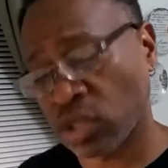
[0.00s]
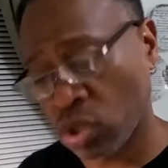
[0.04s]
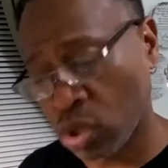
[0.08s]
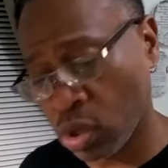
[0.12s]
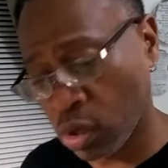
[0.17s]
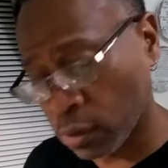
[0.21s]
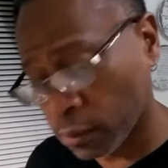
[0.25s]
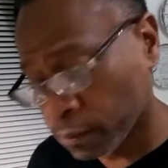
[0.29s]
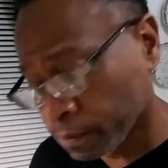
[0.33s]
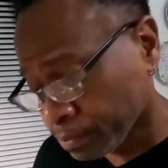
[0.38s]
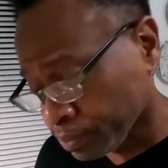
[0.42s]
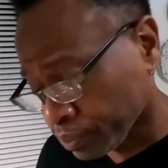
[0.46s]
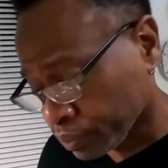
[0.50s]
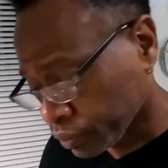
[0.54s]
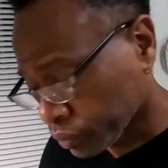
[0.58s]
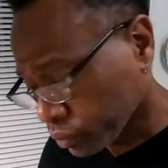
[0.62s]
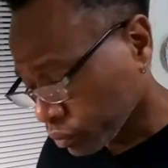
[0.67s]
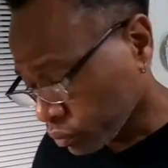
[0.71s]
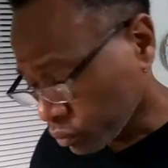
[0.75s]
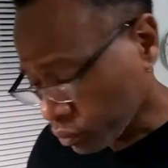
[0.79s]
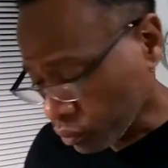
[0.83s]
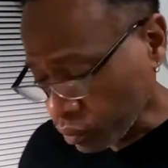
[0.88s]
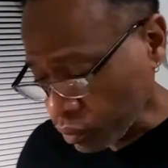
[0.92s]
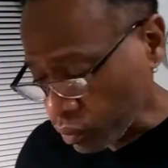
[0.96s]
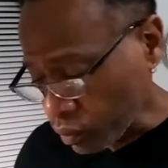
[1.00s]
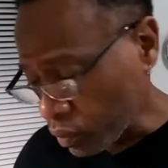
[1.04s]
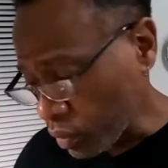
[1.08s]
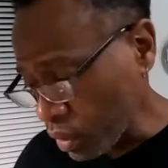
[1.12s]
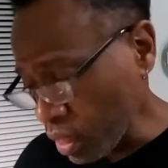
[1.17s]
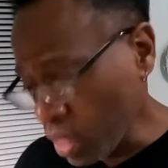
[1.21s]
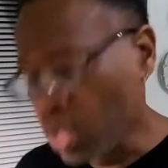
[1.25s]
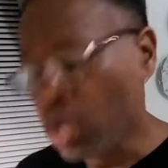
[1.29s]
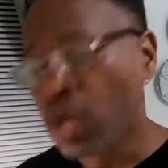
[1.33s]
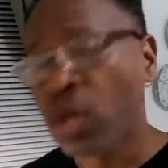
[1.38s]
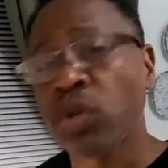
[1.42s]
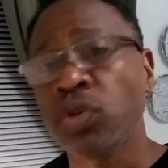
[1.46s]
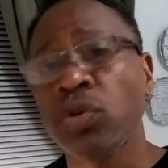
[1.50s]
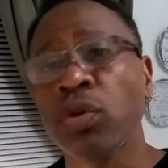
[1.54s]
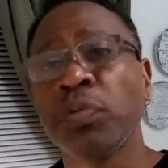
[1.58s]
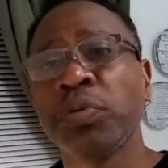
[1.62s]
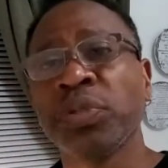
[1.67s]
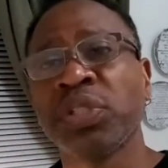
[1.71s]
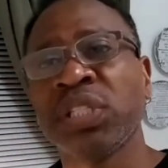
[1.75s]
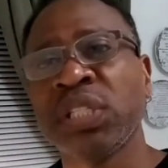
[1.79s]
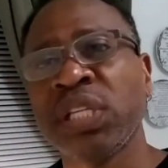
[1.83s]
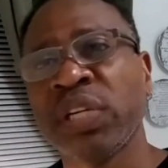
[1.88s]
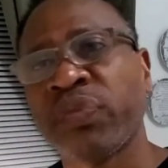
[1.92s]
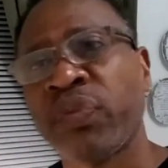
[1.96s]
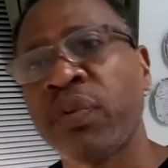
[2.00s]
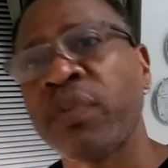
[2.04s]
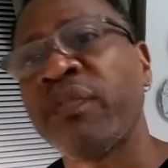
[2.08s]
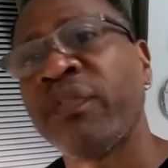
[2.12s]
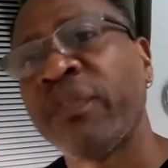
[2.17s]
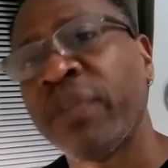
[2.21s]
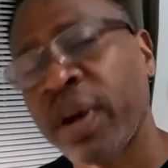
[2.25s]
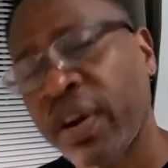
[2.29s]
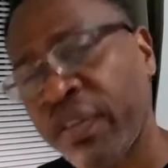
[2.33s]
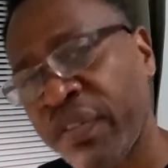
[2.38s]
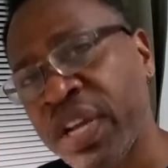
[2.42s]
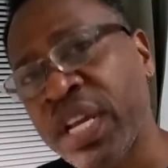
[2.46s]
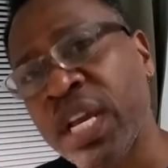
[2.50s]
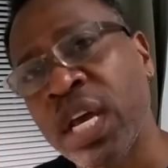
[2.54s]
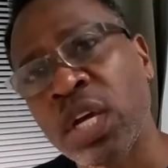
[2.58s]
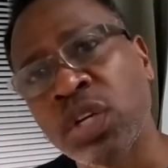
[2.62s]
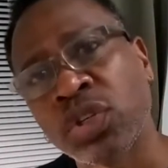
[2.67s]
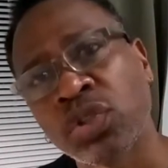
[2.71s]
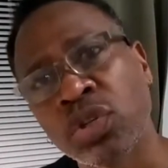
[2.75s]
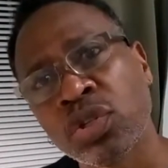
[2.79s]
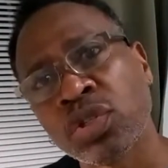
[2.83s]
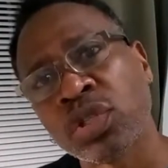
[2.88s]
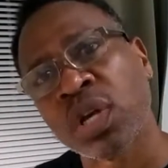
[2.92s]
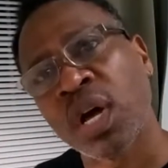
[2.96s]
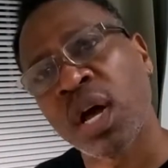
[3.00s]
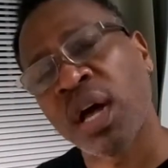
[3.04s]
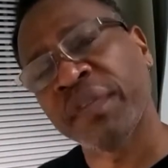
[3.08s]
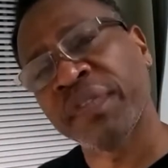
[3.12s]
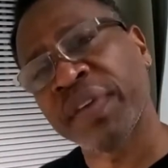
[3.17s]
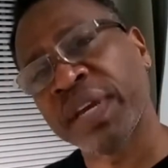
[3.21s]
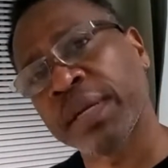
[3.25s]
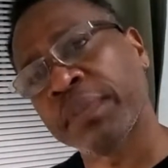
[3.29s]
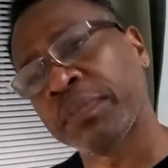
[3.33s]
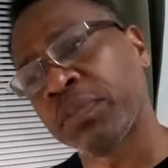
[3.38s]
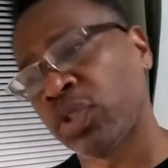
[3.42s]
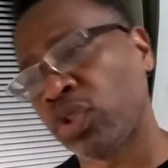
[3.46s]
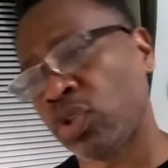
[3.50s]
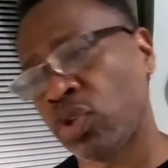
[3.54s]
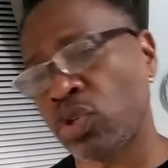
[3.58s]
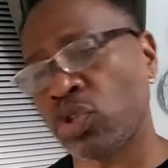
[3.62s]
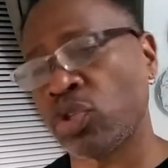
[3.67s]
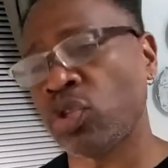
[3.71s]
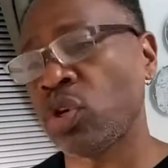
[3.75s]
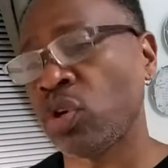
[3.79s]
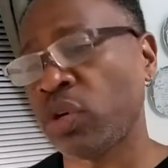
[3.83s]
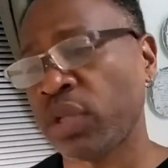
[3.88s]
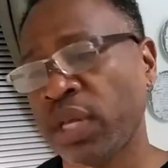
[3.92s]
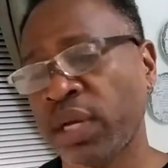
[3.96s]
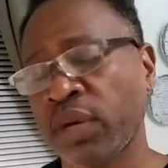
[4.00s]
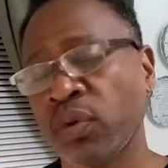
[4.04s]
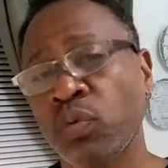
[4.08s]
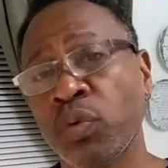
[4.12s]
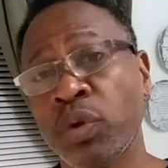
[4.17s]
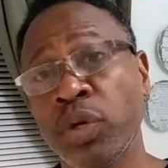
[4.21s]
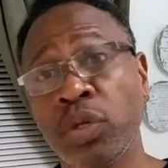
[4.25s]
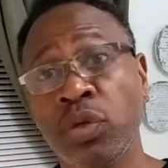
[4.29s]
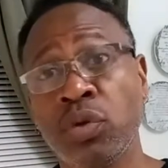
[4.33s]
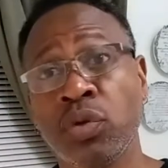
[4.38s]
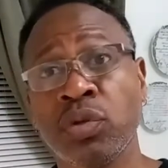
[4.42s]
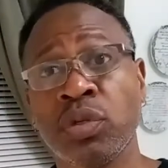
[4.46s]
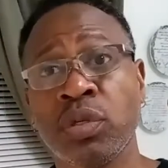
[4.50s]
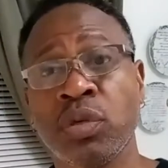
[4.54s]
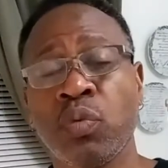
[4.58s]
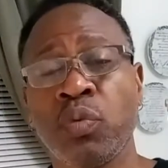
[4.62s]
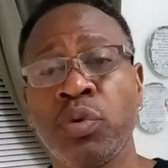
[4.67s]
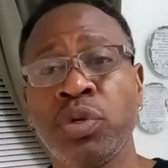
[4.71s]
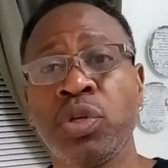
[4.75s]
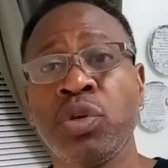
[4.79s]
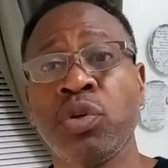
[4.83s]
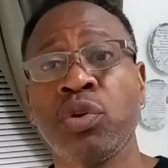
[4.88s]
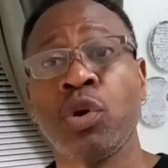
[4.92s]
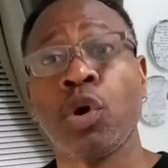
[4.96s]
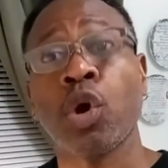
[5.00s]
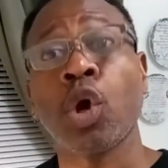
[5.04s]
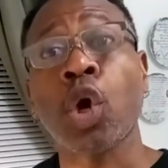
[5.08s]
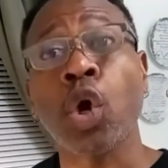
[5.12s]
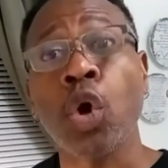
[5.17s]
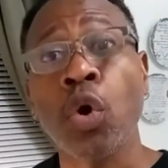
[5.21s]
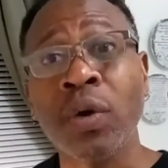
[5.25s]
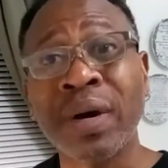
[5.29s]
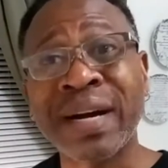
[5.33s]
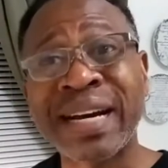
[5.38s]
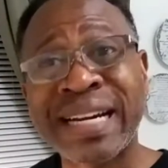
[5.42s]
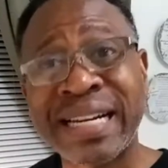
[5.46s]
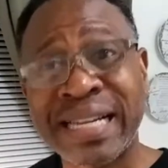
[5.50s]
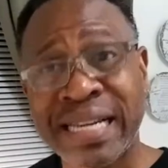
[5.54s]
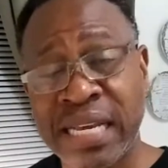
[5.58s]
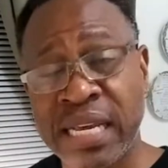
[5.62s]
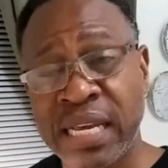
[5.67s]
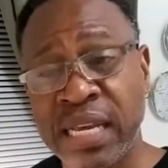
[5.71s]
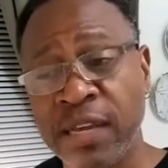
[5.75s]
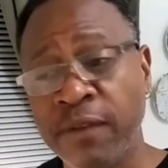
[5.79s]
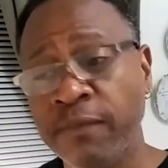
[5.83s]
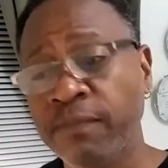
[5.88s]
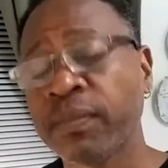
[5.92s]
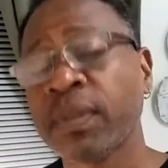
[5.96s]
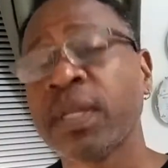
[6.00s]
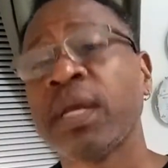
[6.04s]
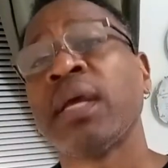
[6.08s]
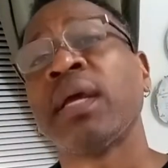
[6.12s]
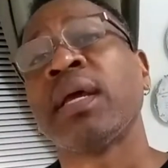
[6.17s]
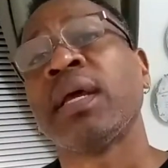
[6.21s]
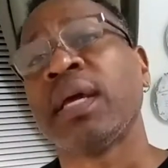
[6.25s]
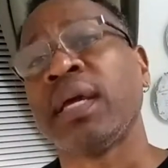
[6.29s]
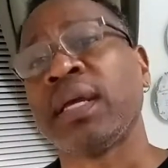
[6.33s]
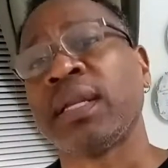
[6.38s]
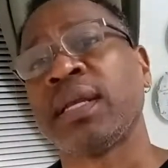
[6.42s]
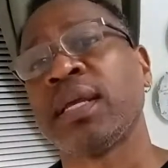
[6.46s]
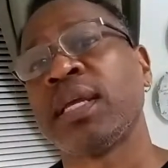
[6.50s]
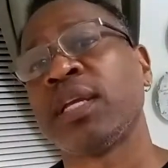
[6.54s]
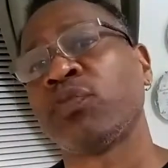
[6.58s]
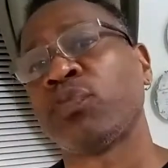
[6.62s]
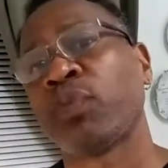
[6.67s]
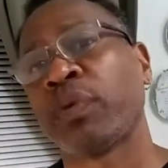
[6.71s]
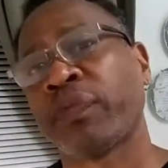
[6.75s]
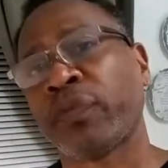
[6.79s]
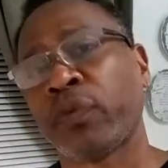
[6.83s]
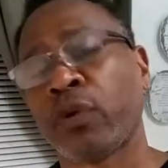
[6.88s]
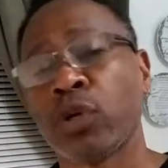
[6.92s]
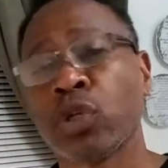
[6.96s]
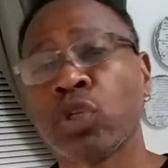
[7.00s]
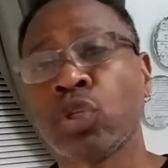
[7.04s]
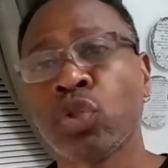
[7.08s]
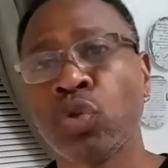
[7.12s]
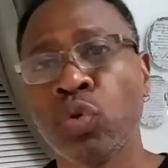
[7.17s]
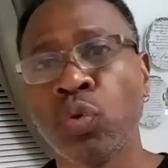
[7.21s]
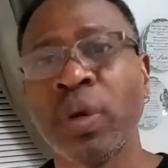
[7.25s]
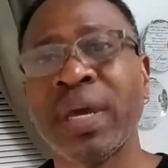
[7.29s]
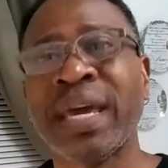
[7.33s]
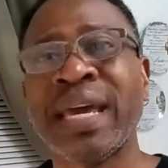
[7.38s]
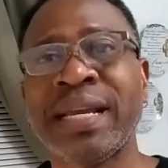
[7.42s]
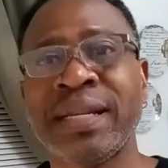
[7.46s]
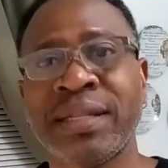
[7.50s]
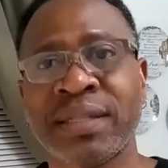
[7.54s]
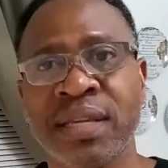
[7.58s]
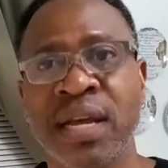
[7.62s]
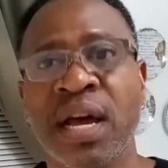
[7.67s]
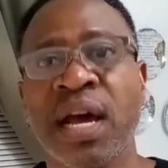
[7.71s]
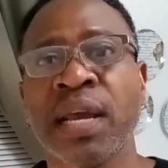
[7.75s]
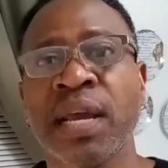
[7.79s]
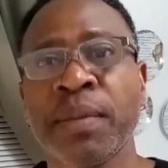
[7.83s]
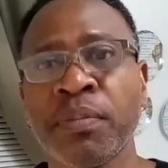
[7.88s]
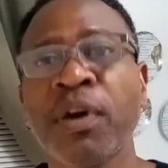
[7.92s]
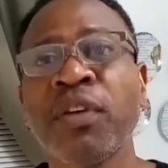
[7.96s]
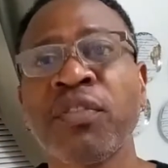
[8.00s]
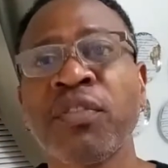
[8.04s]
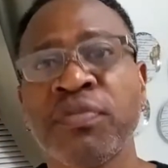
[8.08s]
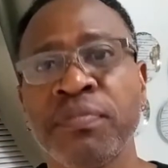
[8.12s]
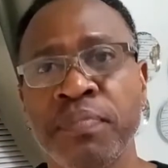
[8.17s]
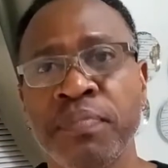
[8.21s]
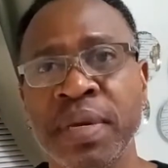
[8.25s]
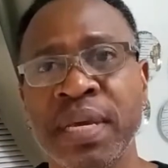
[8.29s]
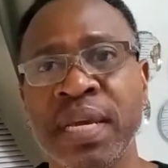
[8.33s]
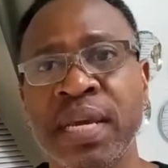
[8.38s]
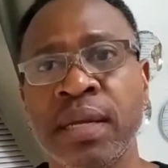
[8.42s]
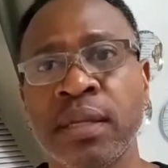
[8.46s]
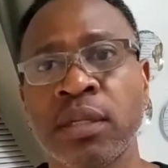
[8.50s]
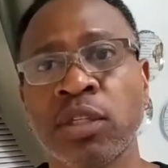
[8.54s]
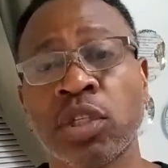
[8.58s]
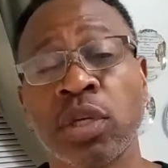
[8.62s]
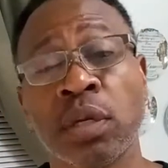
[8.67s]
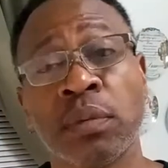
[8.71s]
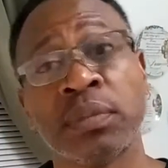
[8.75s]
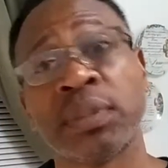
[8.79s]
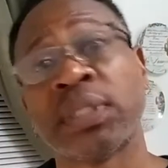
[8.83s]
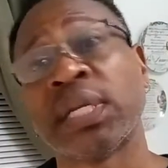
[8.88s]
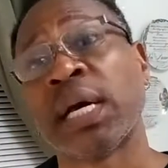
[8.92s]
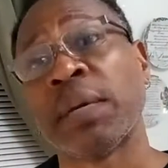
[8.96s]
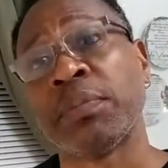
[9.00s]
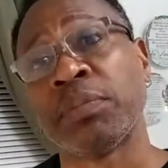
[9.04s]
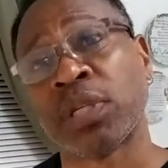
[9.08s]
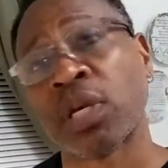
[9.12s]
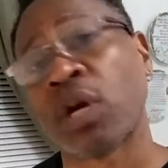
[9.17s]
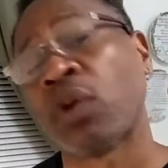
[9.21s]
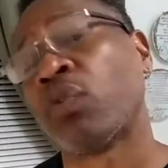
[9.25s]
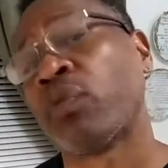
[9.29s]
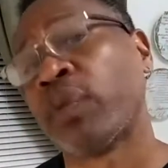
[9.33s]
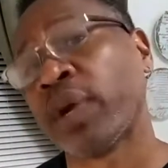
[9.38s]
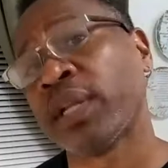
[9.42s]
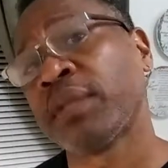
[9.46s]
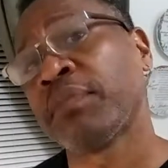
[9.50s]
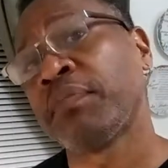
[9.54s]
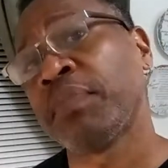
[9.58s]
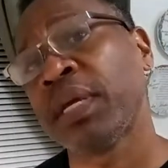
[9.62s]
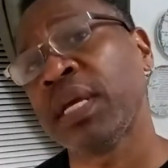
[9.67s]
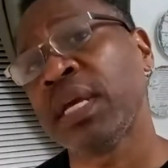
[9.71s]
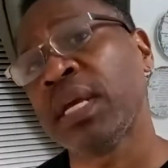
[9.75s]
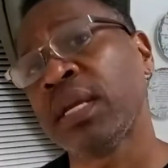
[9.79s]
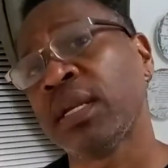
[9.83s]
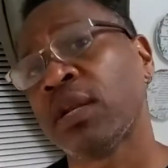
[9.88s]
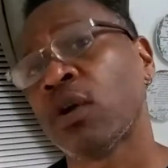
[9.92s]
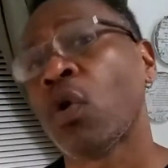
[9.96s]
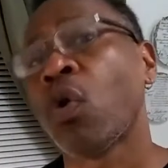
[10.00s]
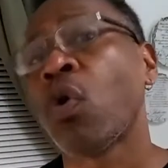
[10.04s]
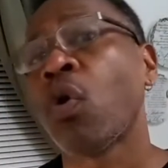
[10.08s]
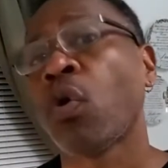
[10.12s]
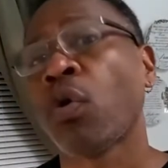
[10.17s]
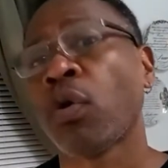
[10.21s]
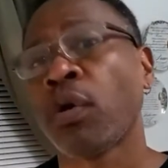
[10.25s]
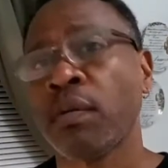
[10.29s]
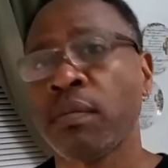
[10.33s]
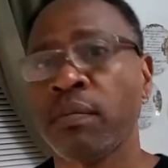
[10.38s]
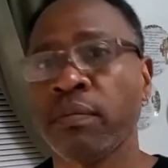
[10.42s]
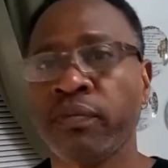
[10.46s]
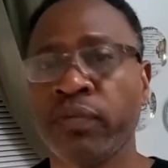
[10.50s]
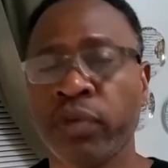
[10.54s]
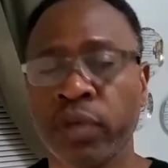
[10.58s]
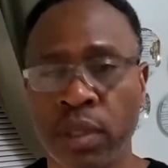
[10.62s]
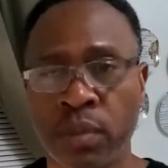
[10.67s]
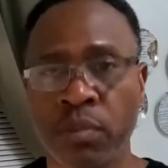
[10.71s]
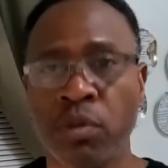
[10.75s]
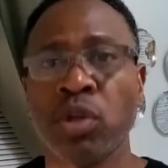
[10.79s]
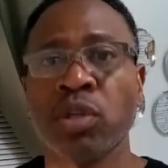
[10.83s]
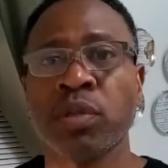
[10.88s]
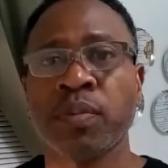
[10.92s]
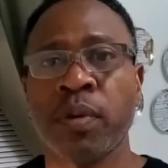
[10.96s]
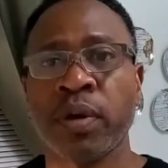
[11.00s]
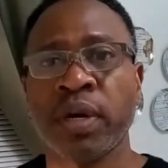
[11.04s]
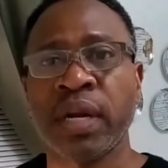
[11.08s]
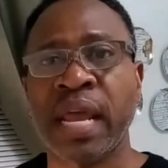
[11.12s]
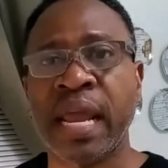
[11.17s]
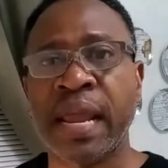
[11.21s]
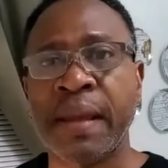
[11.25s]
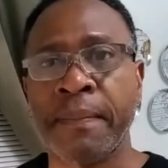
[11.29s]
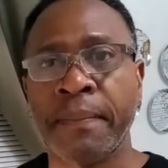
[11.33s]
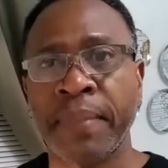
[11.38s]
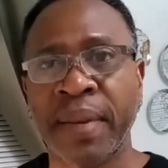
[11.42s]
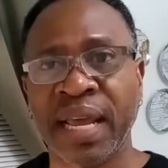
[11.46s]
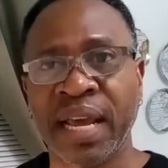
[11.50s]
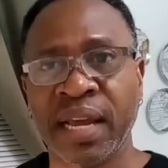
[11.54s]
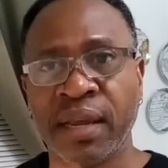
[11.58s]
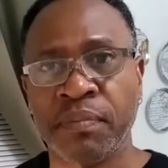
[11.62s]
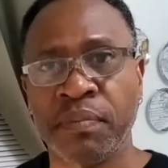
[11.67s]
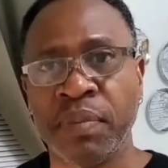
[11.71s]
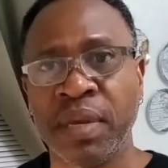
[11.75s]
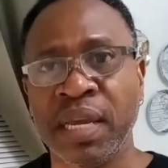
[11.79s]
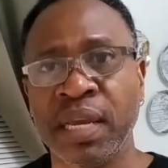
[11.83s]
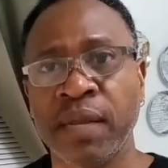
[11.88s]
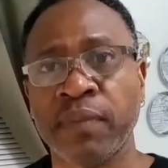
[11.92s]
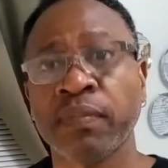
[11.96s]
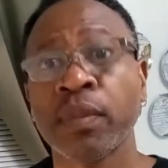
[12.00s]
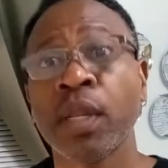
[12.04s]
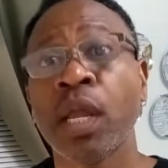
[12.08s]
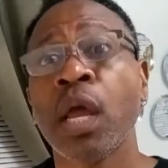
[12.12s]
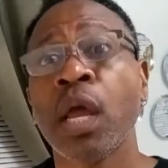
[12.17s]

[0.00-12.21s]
So you will see different variations of it, but just know that when you hear Congrí, it refers to a type of bean, sometimes a red bean, or for the most part a black bean